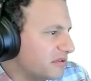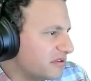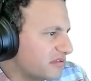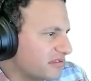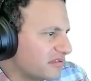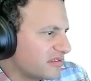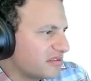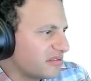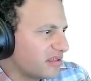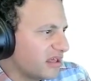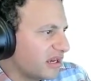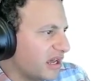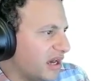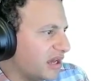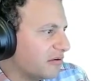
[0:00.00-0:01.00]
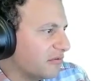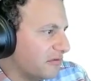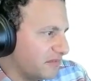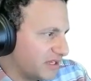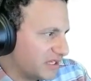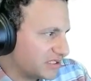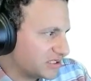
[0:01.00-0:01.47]
It's, it's, it's kind of high
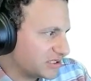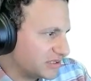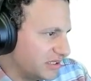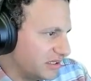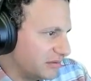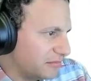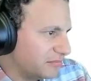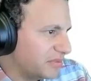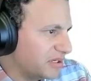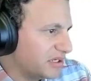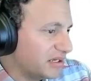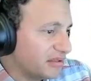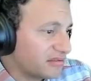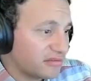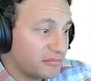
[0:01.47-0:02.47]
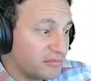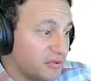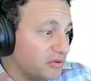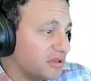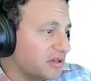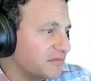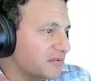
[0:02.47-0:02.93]
revving engine, but that's the
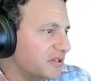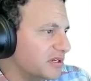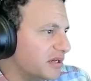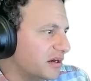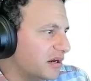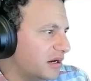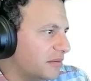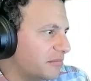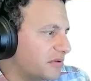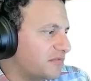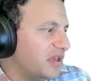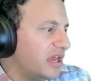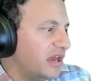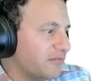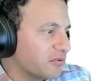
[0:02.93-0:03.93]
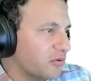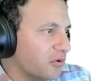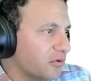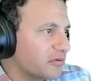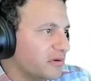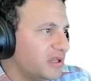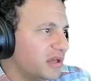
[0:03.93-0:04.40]
beauty of it. Um, if you have a
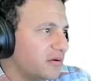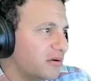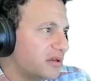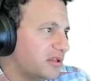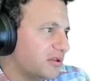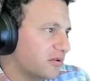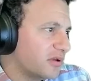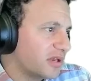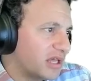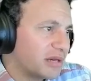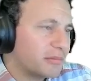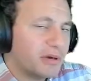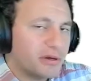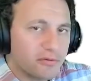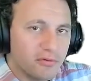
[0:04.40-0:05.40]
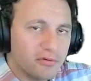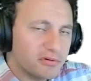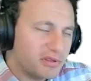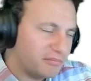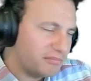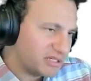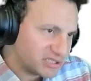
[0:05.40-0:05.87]
rotary uh, and you know a lot about
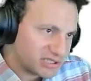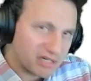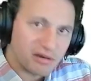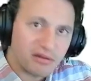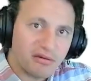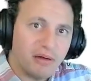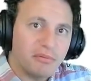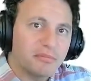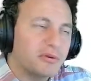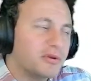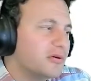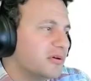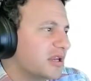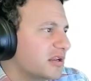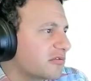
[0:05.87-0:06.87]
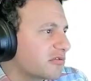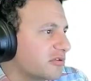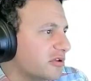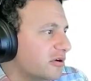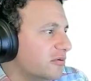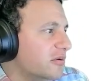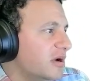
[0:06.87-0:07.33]
rotary, mention in the comment below, let us
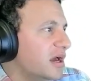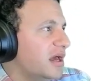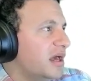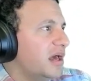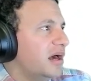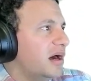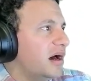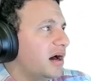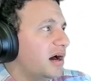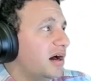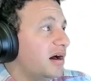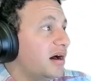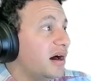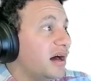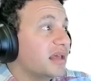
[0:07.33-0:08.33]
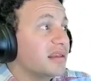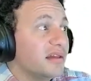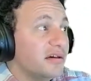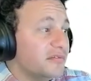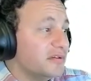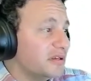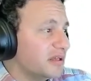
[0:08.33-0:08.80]
know. Uh, I
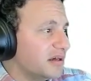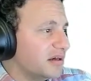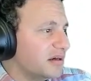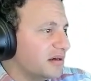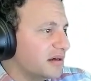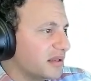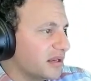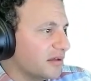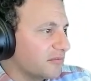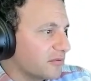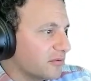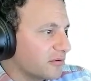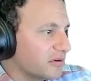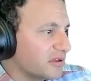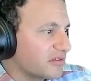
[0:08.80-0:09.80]
love it. Uh, I love rotaries.